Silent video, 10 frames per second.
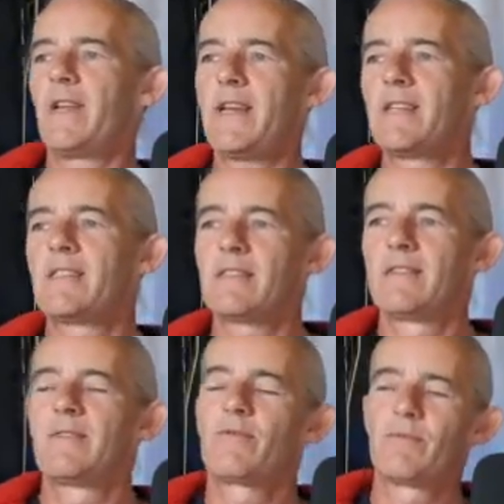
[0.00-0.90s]

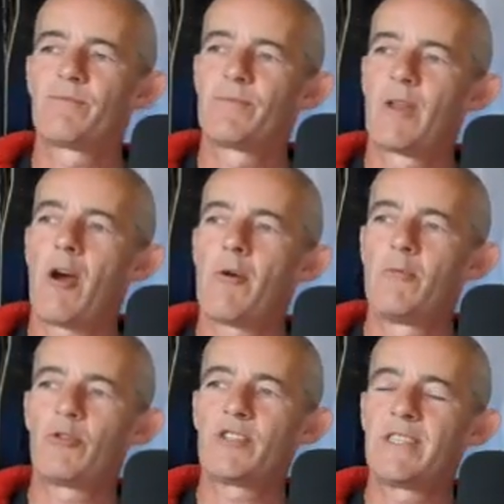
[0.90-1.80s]
days, or
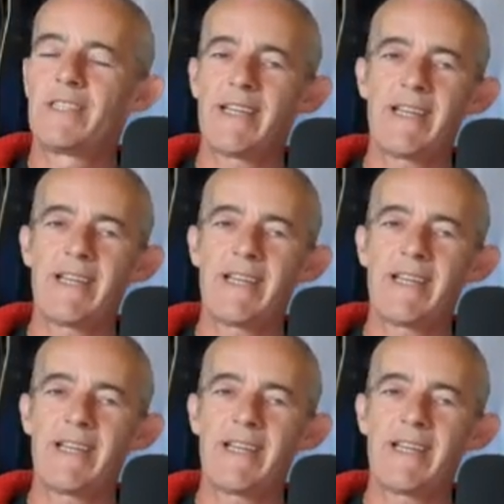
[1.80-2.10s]
more than a